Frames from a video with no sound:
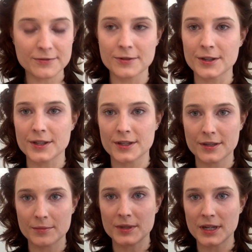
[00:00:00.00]
for
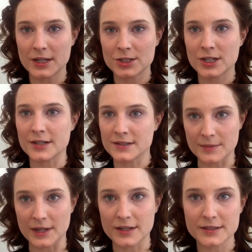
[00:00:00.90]
the BH
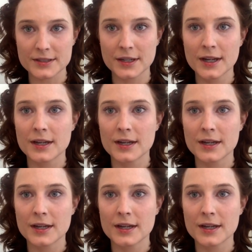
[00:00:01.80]
Cosmetics